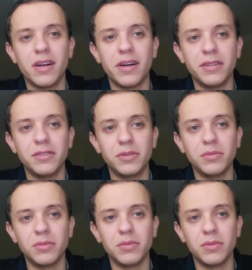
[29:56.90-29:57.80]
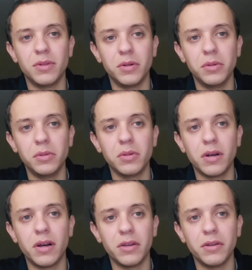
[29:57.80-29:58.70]
I don't know.
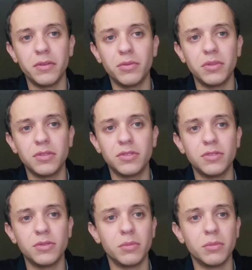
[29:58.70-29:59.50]
I've wanted to do